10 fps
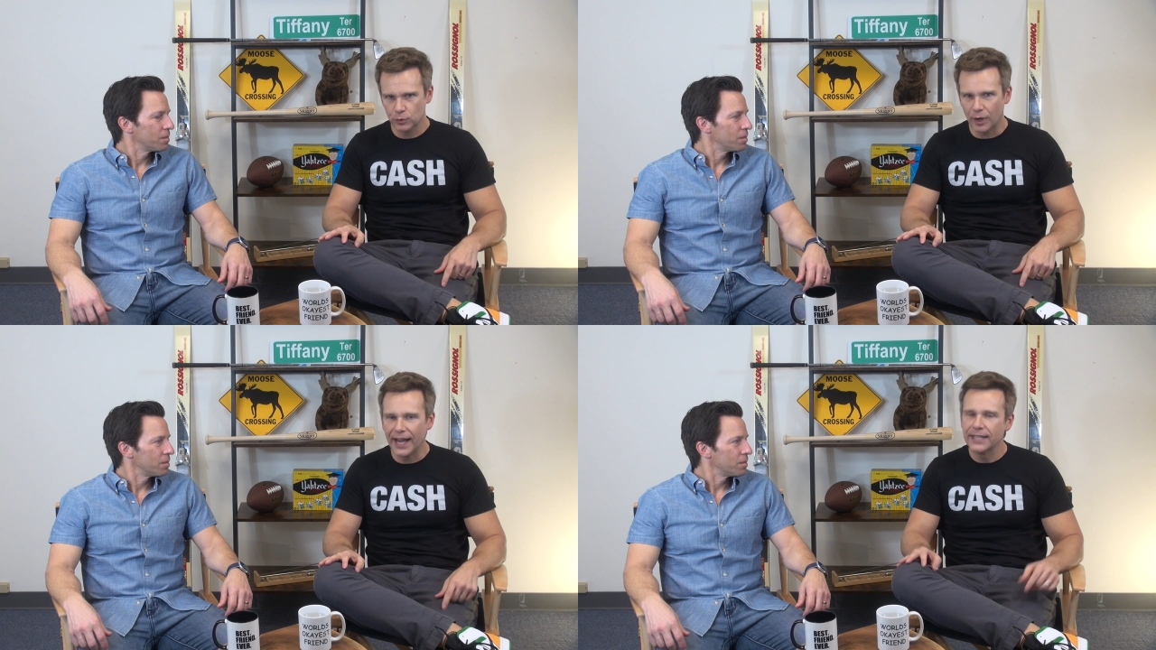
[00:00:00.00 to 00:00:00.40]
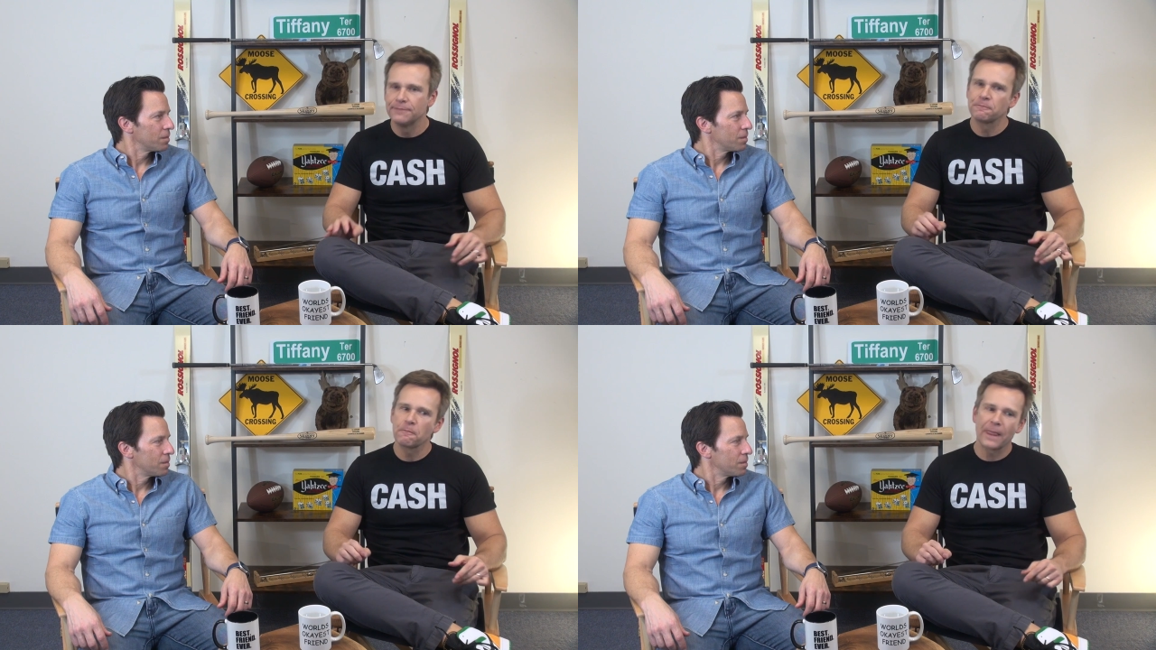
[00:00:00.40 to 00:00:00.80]

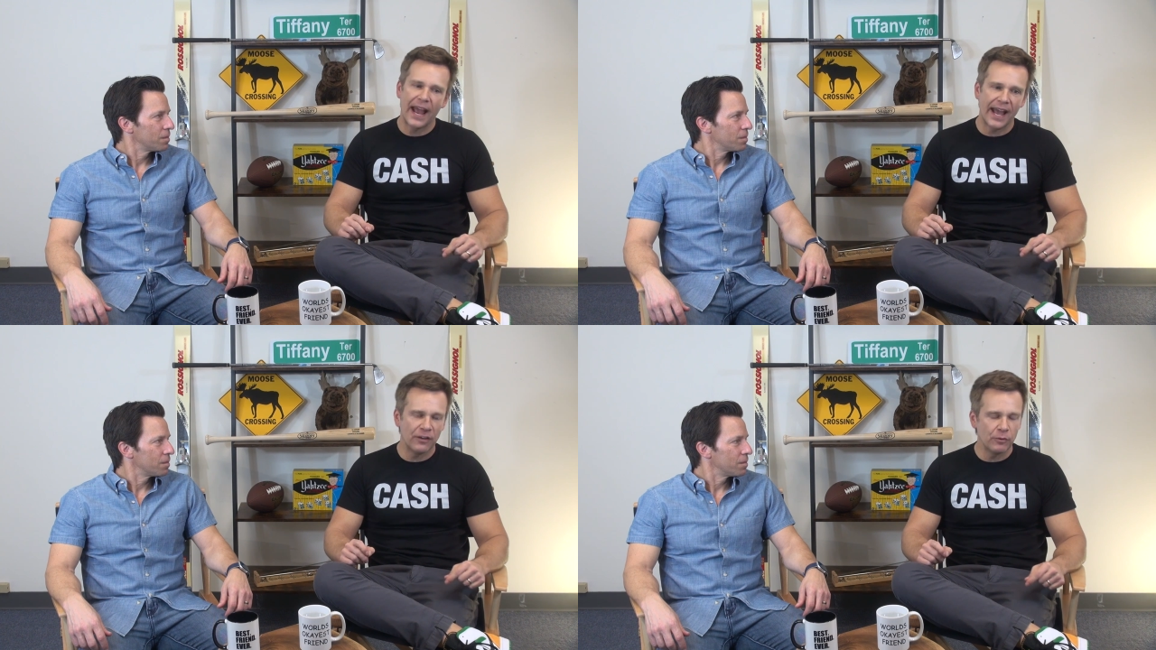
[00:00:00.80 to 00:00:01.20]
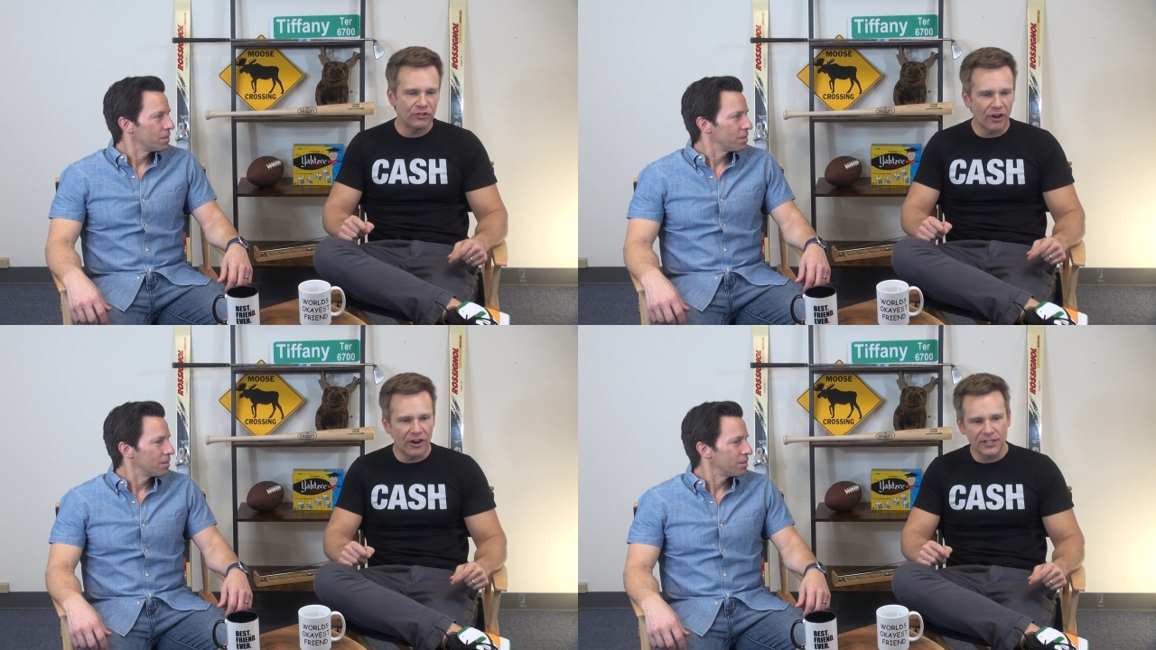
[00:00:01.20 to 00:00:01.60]
Speaker 1: right? And we
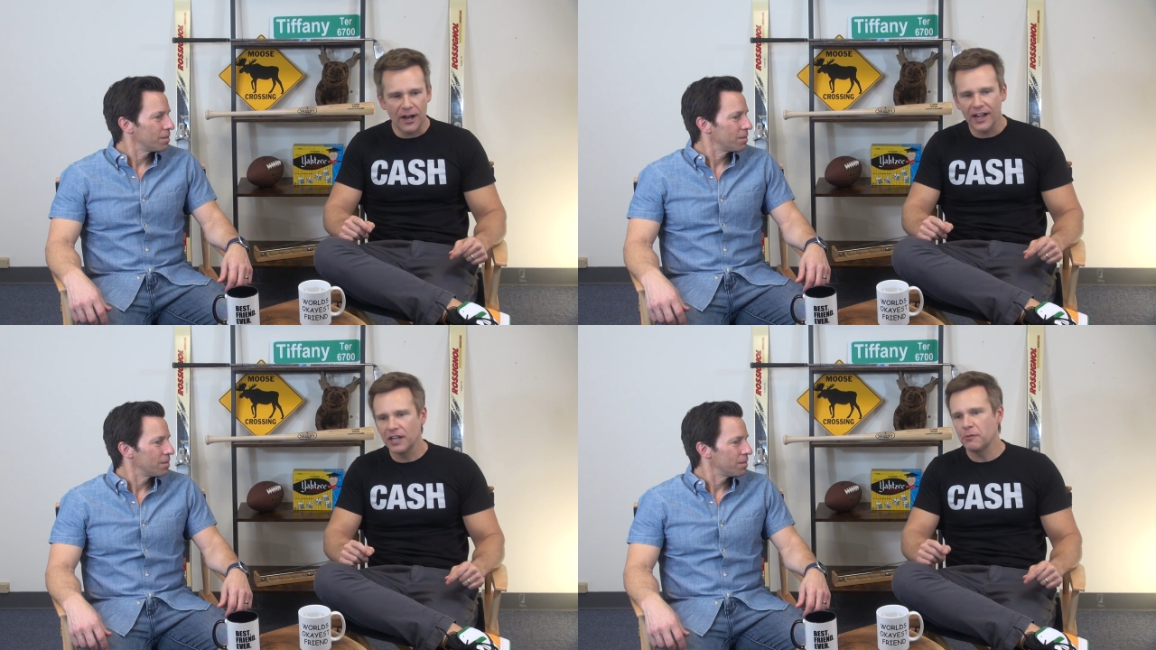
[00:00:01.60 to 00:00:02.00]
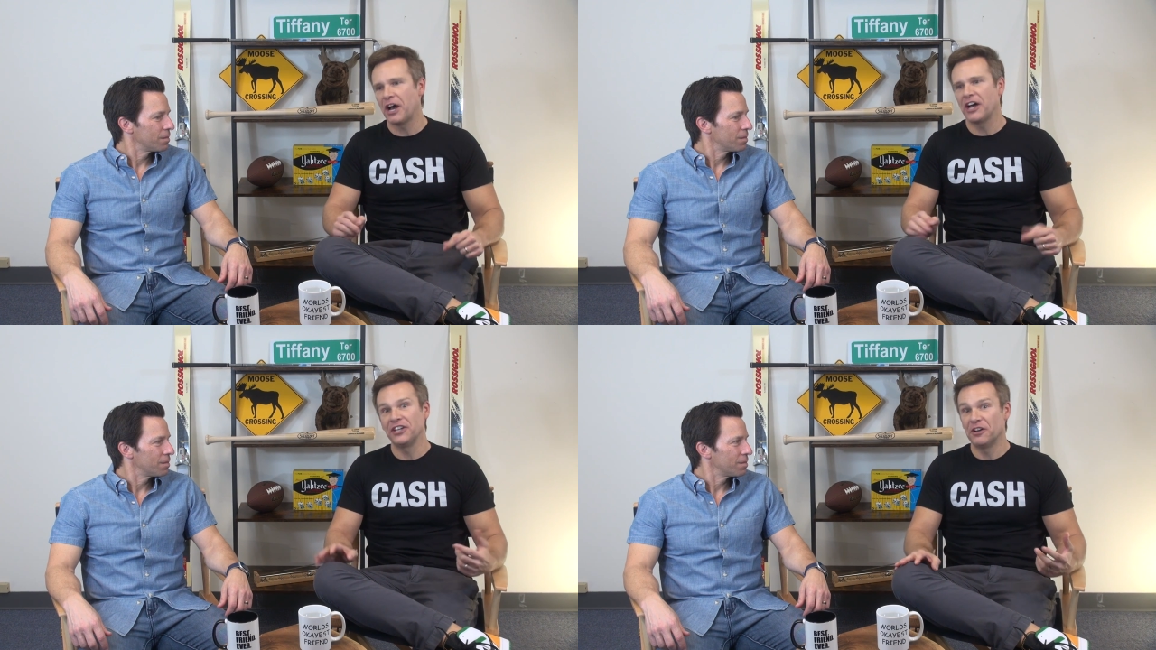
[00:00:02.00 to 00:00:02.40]
start talking
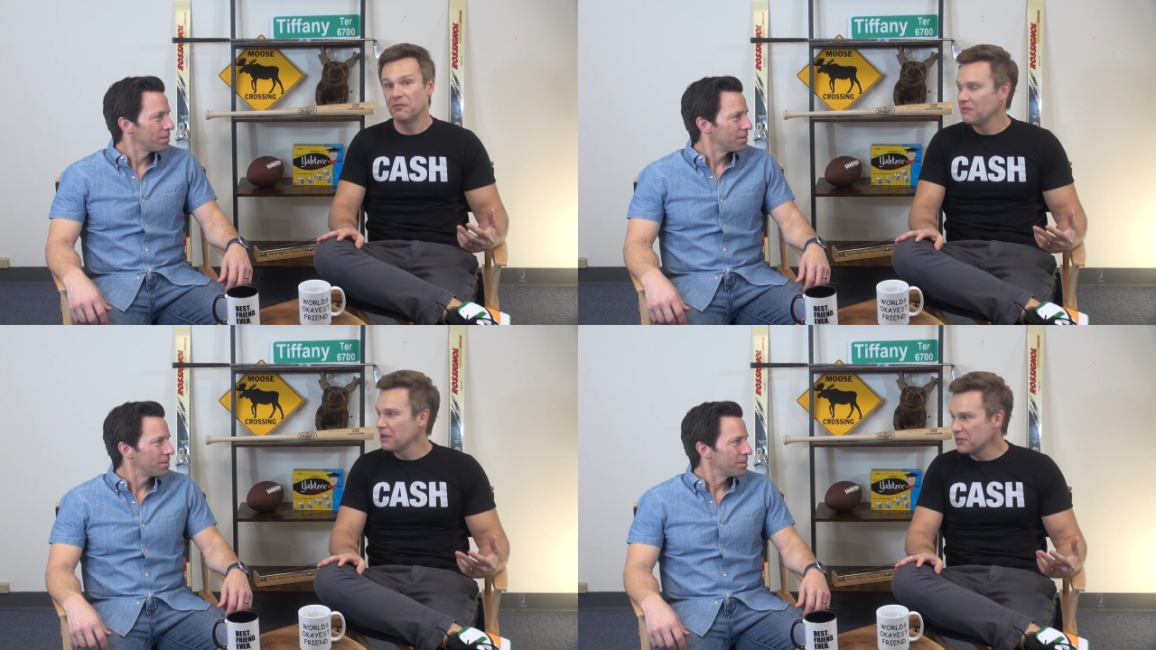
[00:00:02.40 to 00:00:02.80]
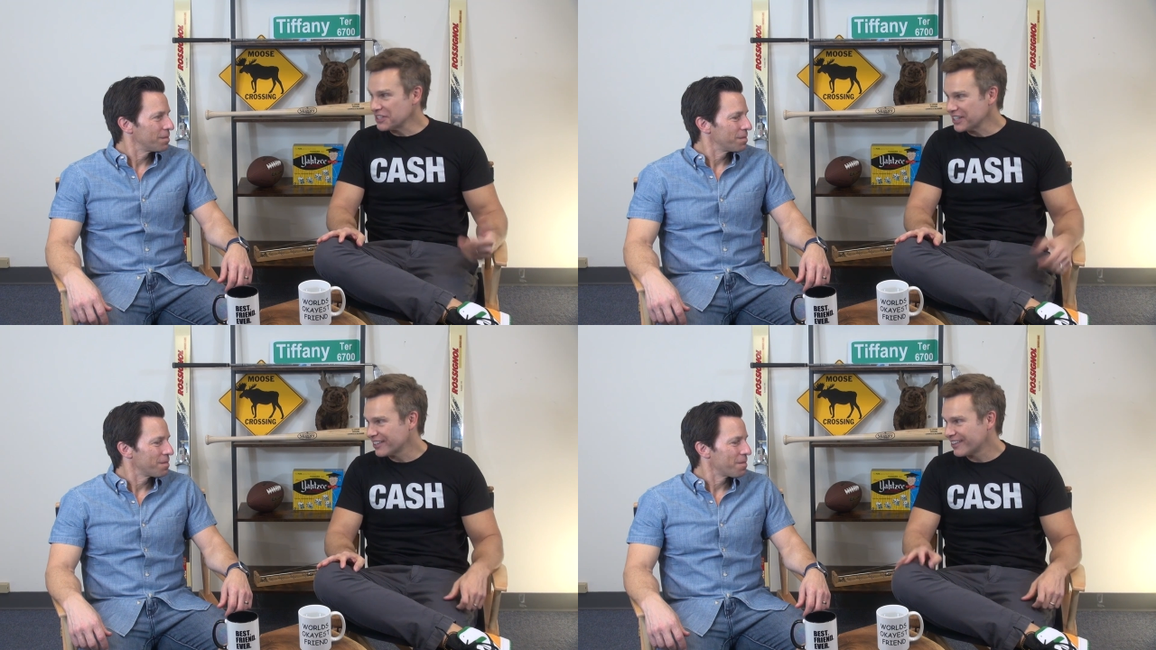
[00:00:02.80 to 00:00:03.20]
about, you know, maybe we
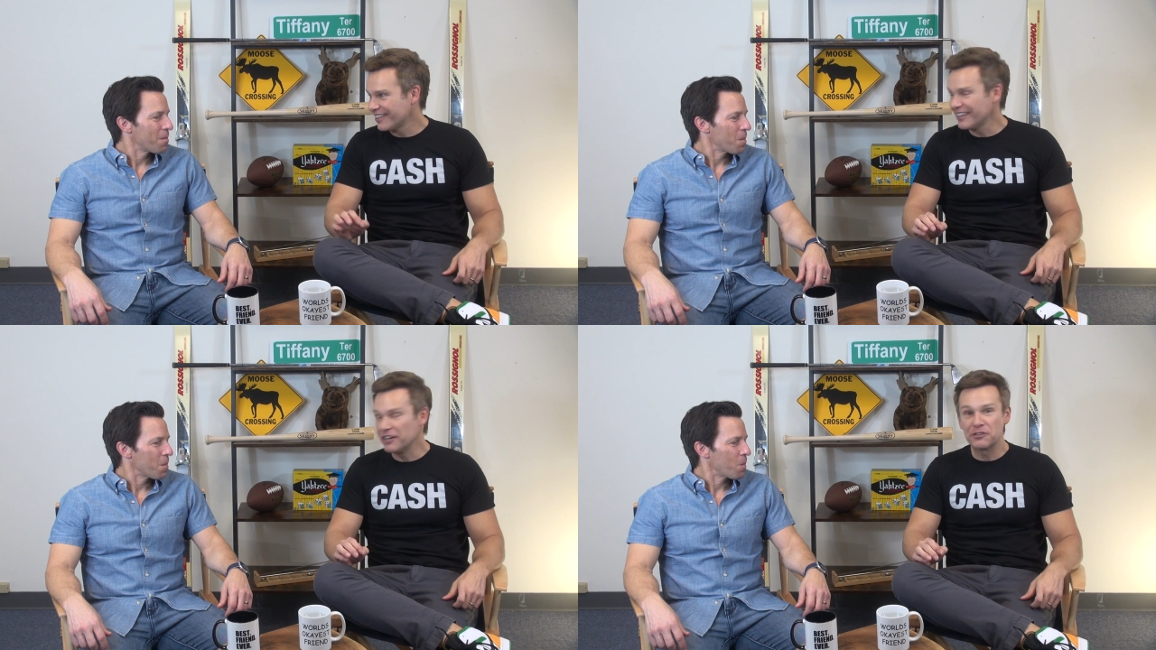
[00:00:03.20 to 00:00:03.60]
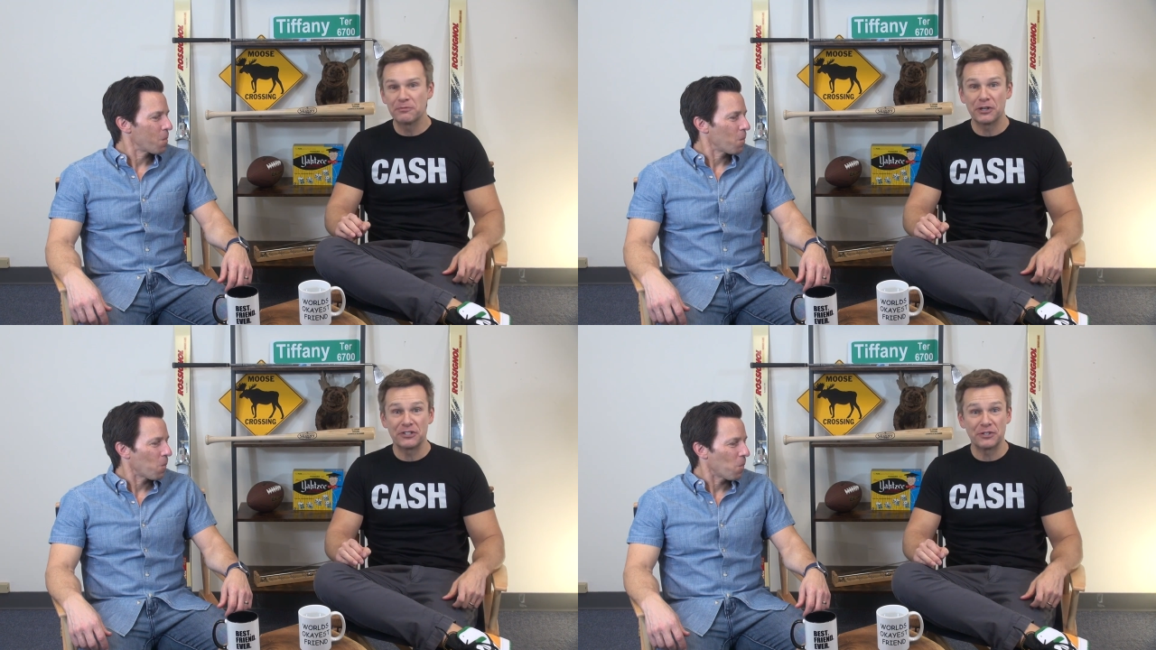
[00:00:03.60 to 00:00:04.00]
should get our
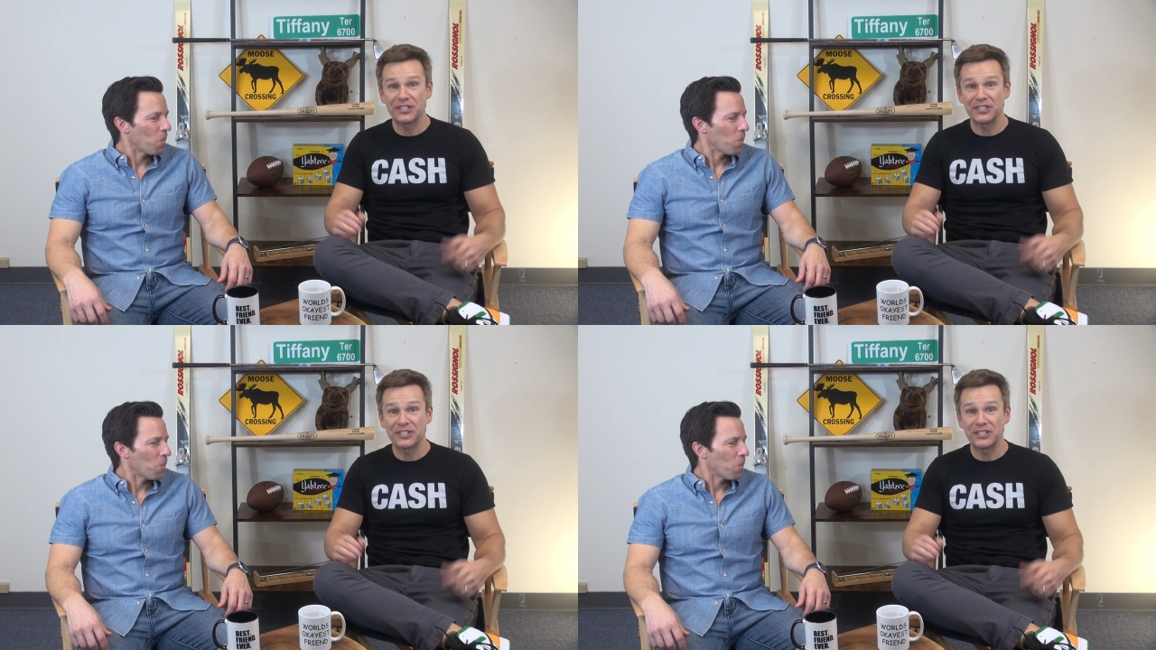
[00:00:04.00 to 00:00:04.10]
ears pierced. It